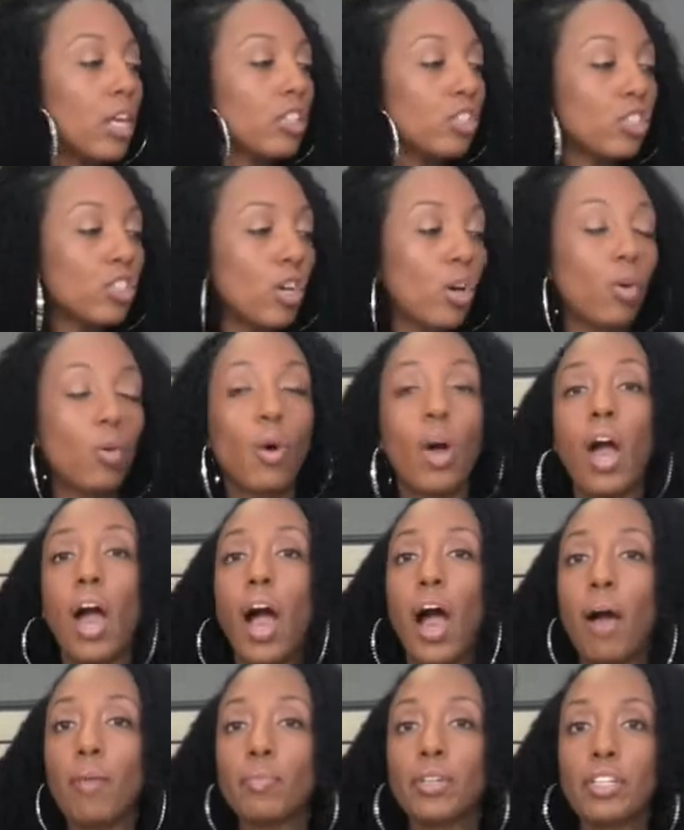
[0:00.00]
So
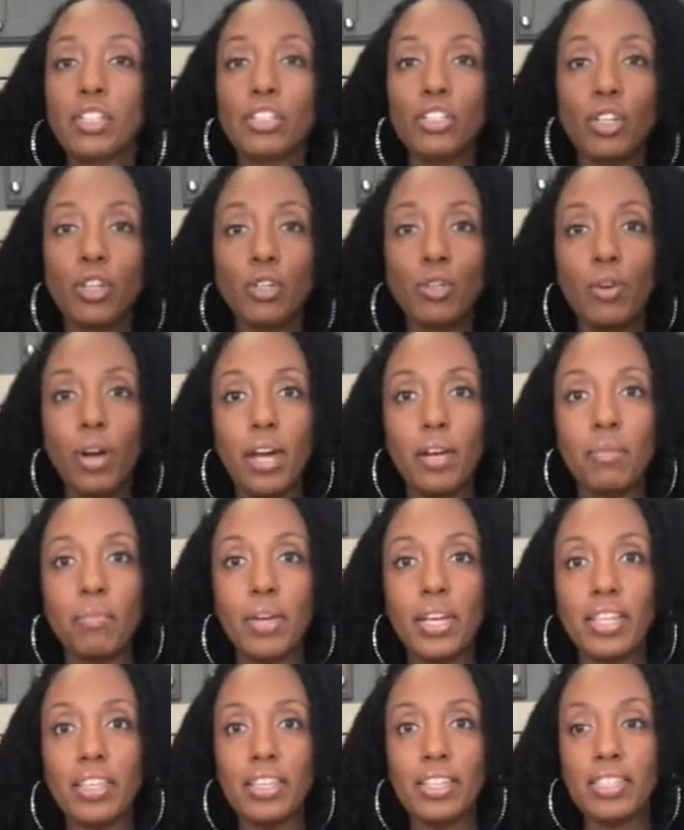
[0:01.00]
I'm going to show you how to
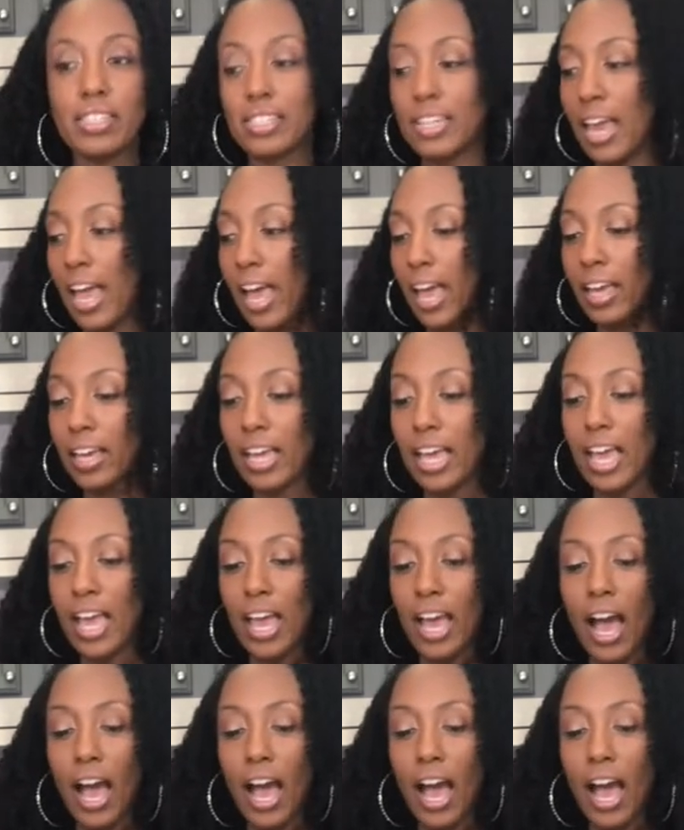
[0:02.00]
make this snack.